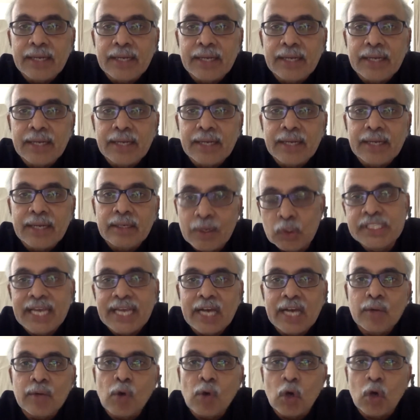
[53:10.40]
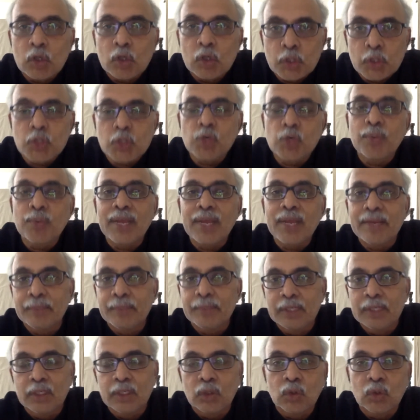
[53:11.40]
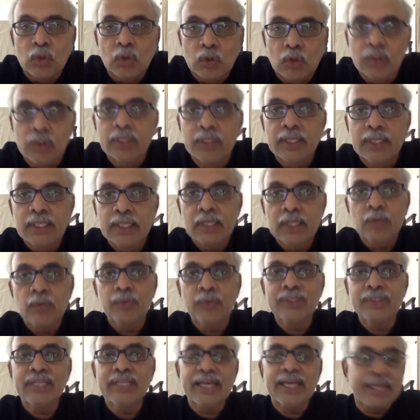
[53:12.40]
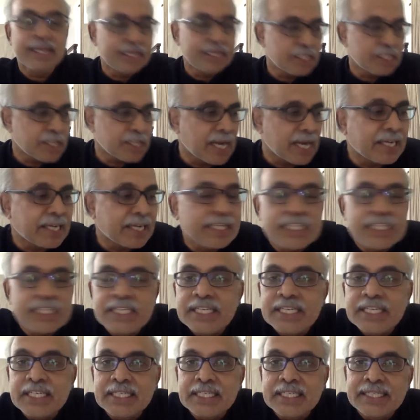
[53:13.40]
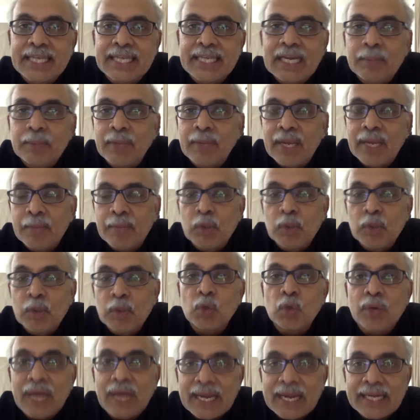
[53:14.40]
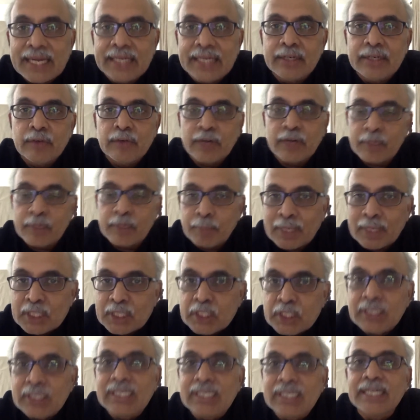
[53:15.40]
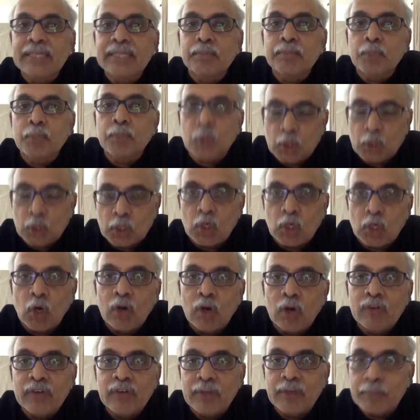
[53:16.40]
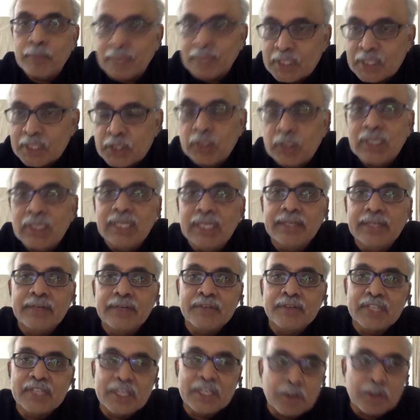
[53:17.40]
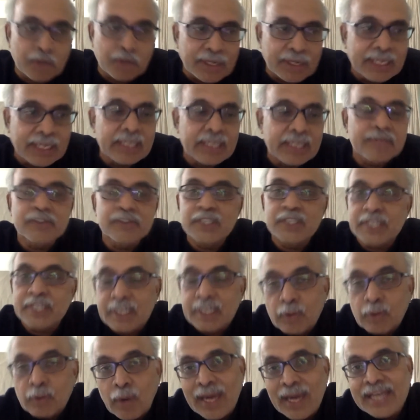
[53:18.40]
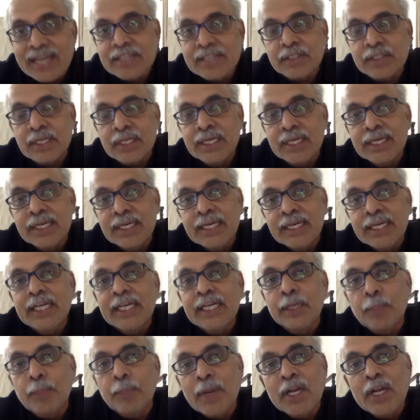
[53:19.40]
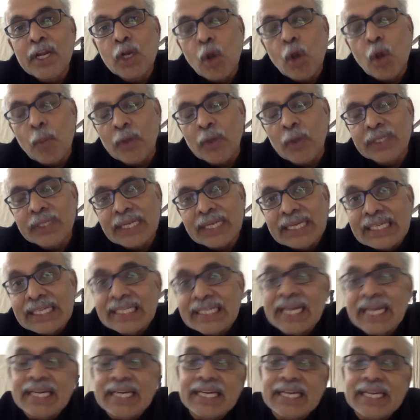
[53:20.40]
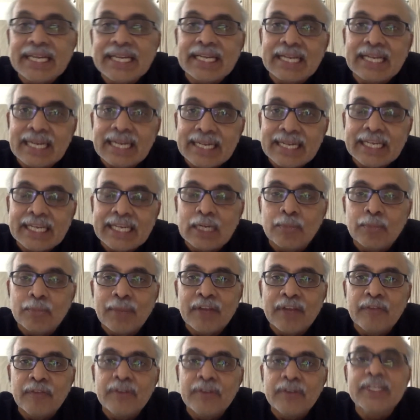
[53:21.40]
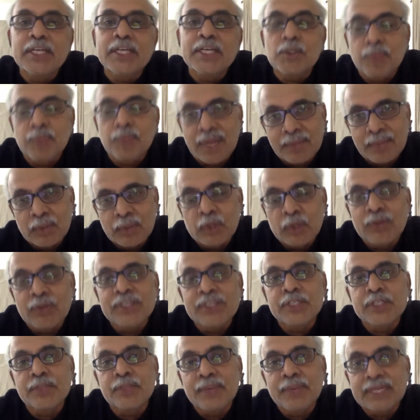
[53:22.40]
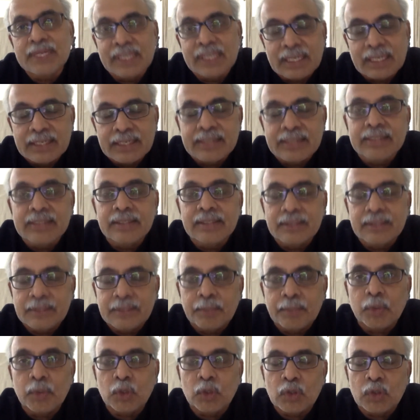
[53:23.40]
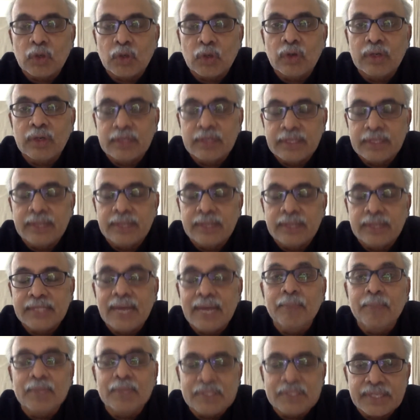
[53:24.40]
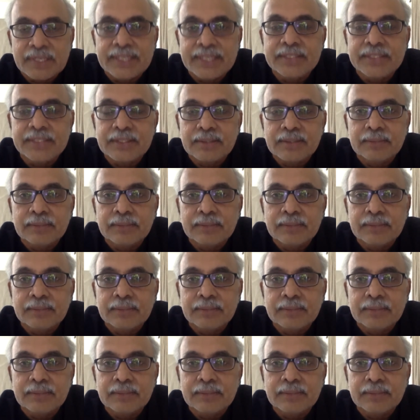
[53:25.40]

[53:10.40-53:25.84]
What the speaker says: A good CRO also should be able to, with their statisticians' help, able to guide for a particular protocol, for a particular, if it's a drug, if it's a device, depending upon the intending clinical benefit, they should be able to estimate the protocol, the sample size.